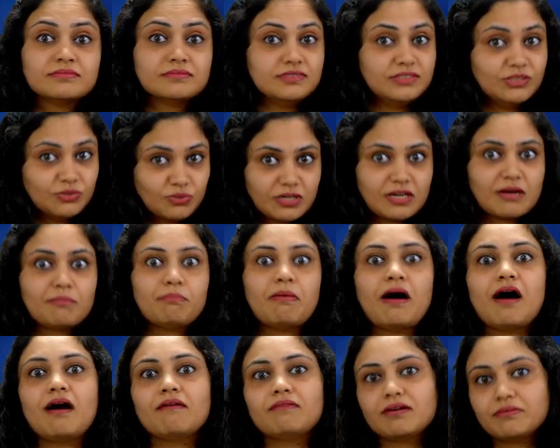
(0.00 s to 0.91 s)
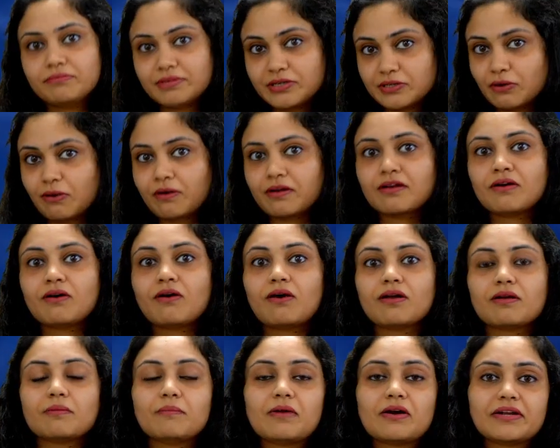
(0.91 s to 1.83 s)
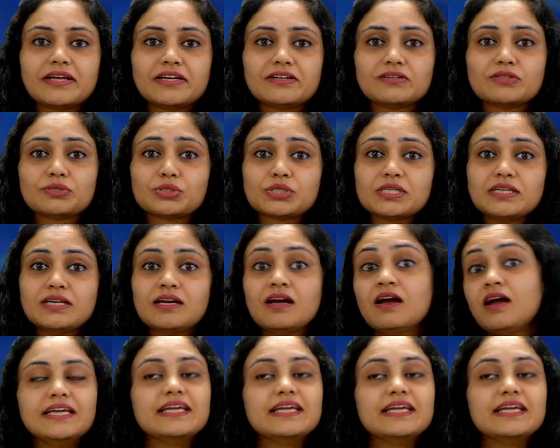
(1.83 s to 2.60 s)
nuclear power, we are talking all about energy.